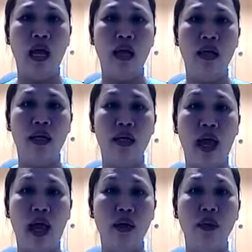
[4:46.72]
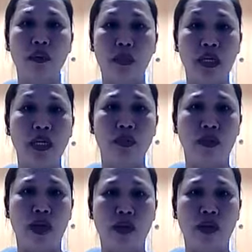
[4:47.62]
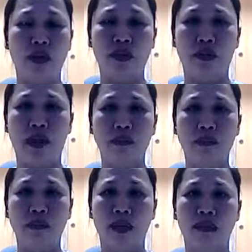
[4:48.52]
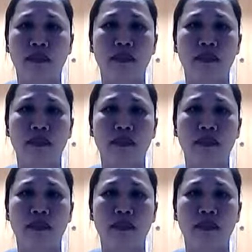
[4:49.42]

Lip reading: I will finish my contract, ma'am.